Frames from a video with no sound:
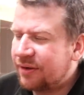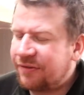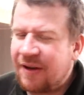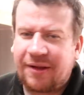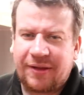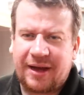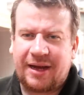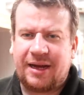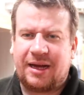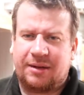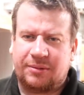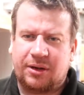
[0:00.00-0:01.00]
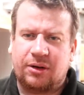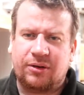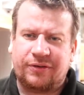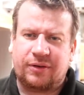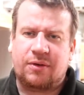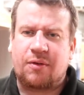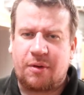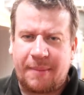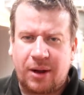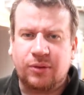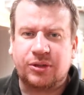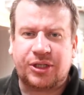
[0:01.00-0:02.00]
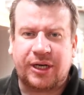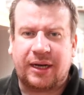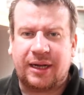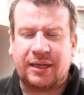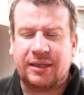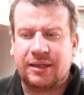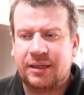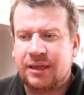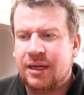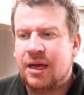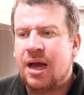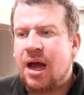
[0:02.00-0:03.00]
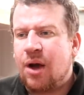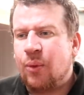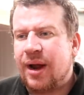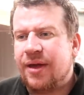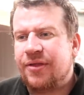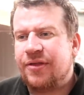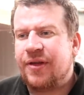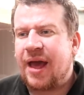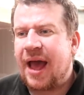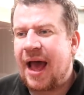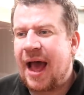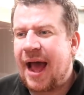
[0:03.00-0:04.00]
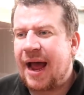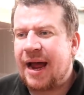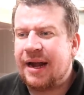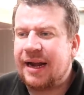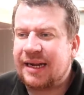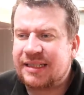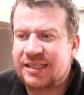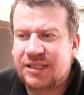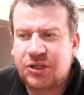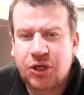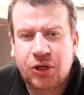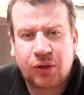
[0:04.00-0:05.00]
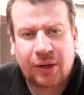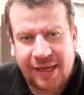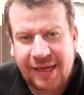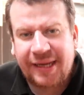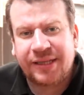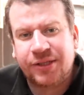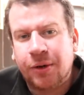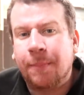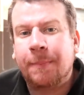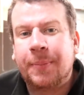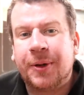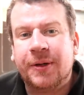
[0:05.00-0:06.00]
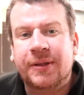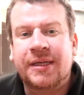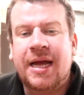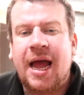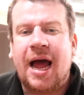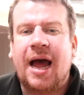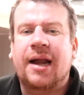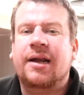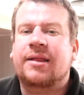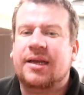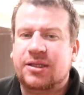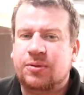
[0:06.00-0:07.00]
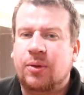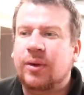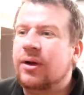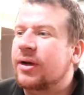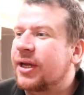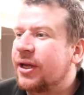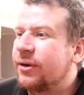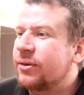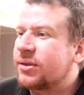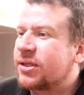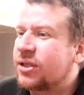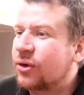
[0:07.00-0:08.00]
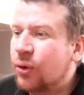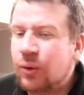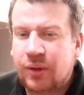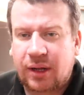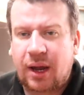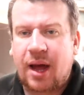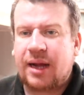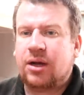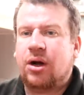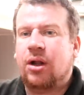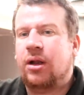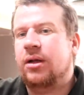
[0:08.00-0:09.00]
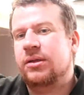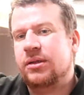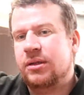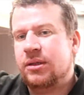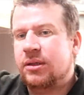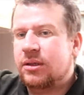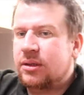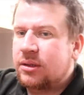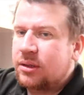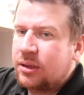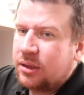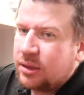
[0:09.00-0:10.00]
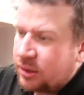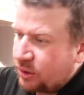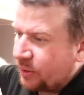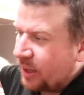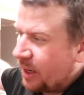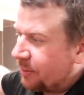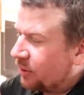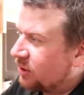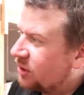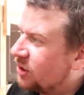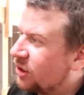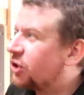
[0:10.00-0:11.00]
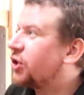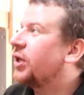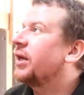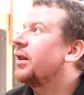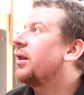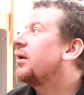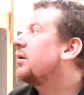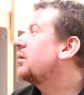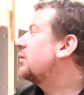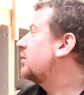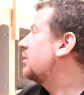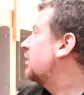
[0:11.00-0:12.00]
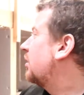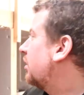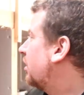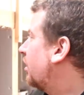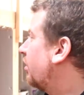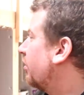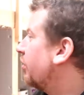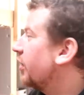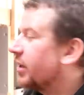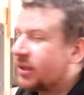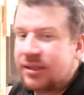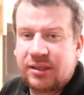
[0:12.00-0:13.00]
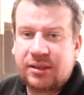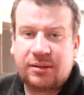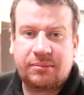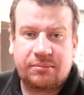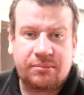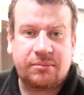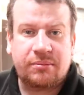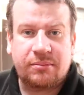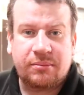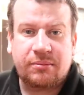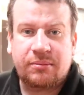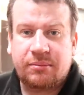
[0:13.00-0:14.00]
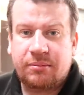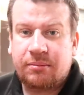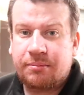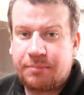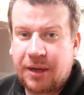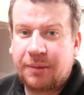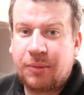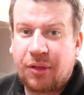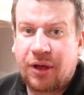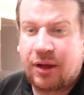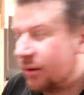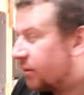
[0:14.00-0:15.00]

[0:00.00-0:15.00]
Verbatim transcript: Fail that, I'm going to look for a remote chiller with an external heat dump, and that's what we're going to use to cool the glycol to enable us to chill this big mother.